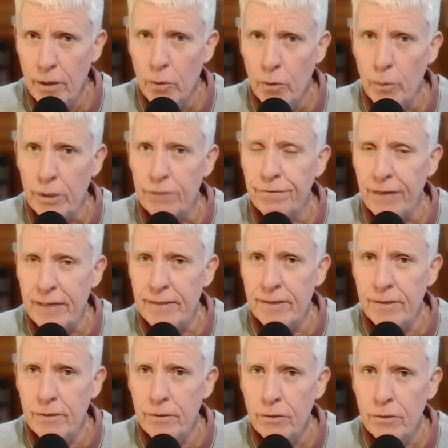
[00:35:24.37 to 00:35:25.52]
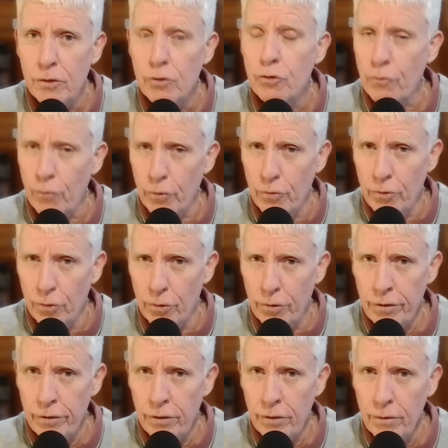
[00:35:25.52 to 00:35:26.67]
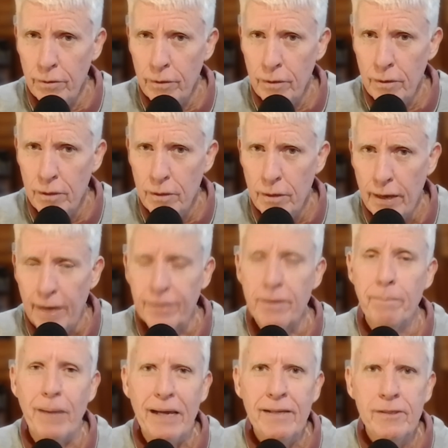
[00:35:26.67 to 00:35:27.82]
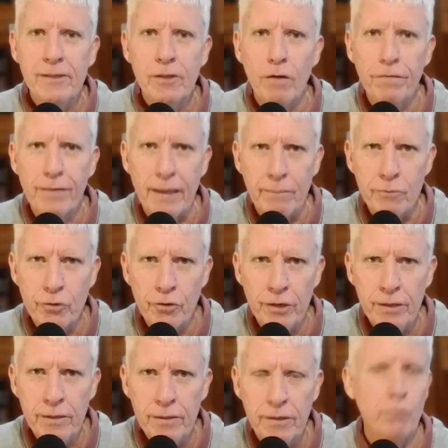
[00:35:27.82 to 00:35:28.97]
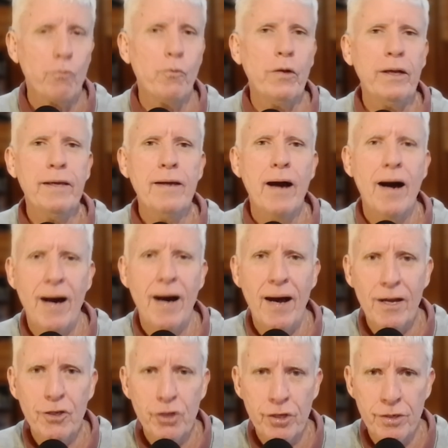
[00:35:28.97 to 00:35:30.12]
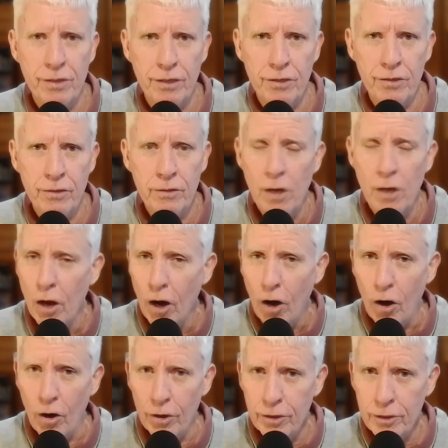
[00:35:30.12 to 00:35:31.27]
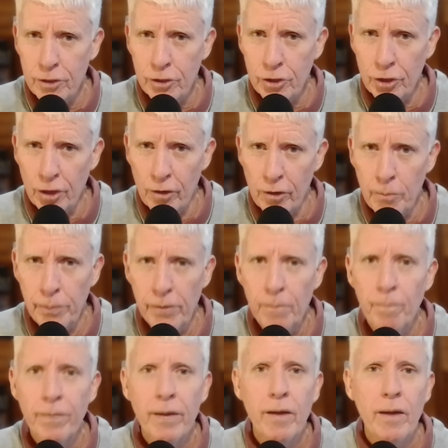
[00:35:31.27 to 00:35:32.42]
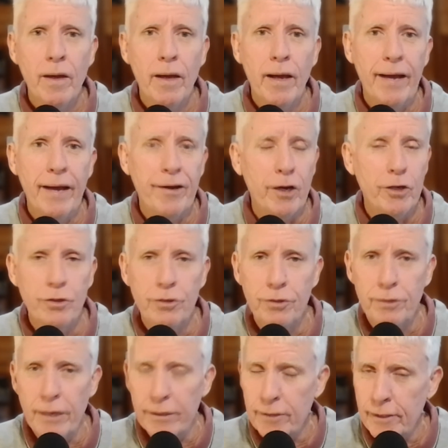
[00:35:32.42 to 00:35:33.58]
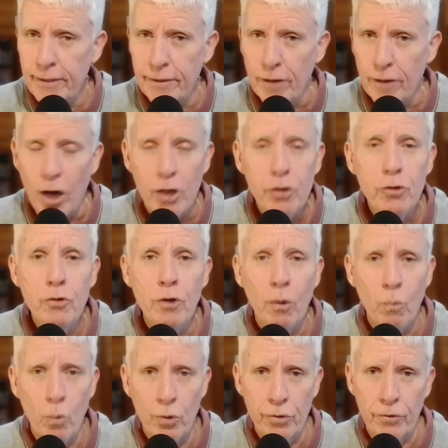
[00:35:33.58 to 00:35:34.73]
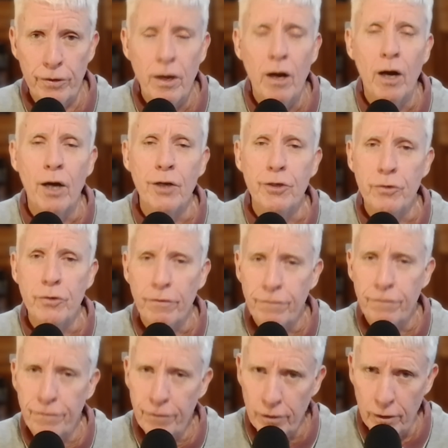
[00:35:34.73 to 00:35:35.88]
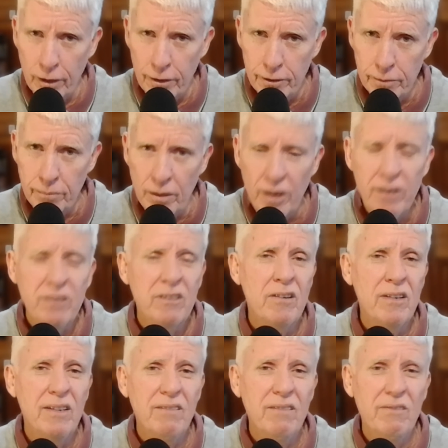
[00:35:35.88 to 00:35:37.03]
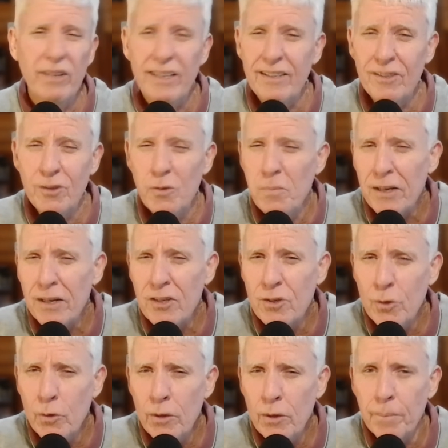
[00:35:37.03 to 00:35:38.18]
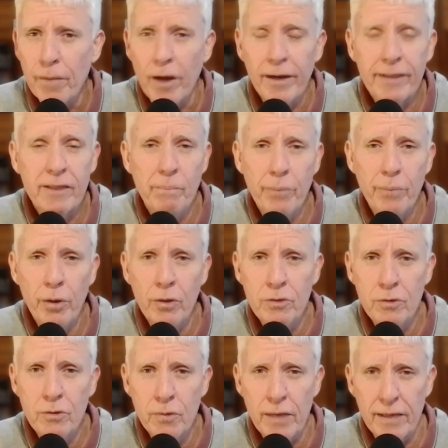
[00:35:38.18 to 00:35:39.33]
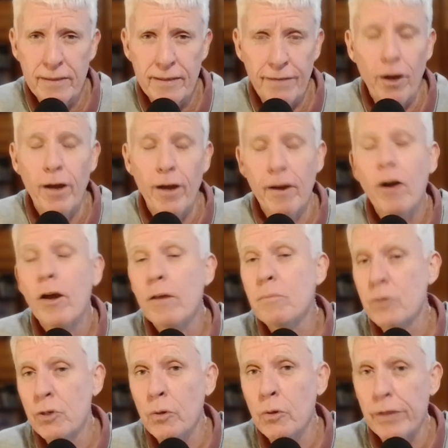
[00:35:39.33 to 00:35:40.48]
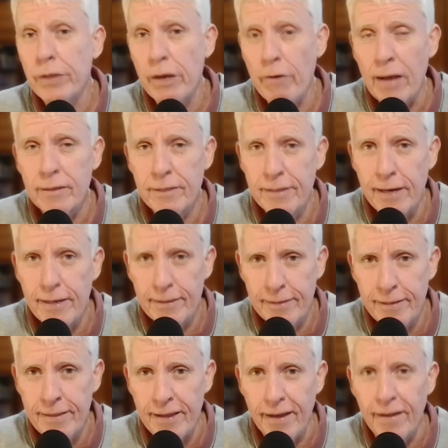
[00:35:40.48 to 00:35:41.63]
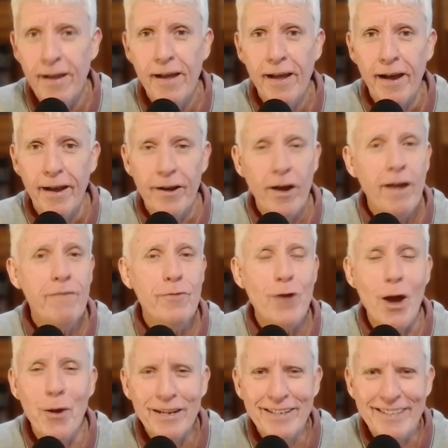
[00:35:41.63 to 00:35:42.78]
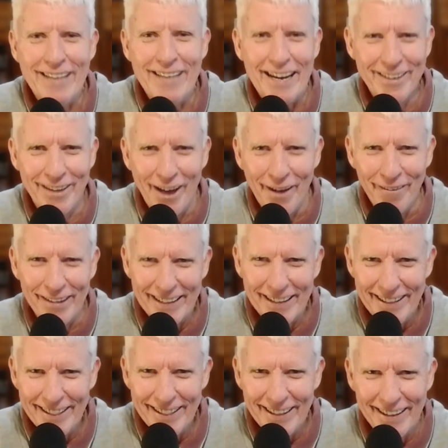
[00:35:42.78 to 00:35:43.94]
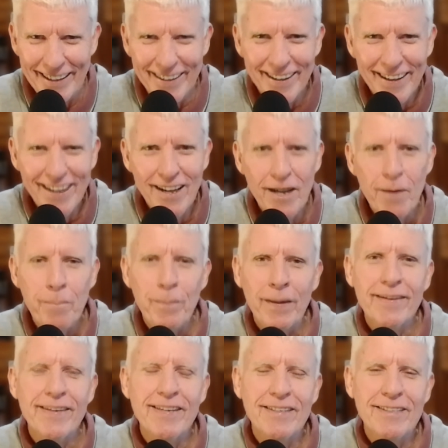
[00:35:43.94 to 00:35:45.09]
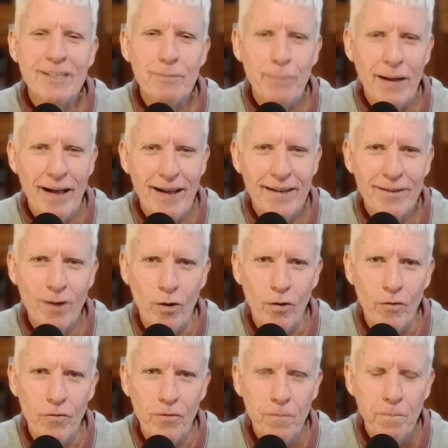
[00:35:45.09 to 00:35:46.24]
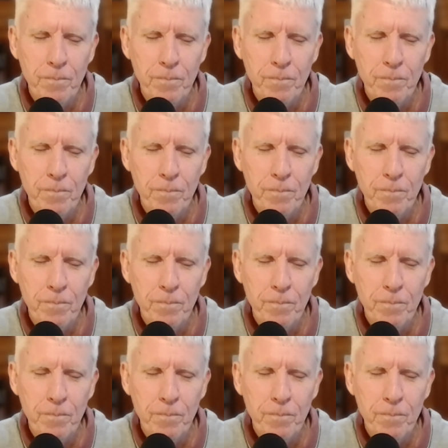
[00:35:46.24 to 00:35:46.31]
which faces true north at the base of gum trees in really harsh conditions on a slope. And as I said, I do not water it. I do not fertilize them. I don't really do much to them. I let the birds do their stuff. And I am sure there are snakes in there, and I have no intent going in there. But this is part of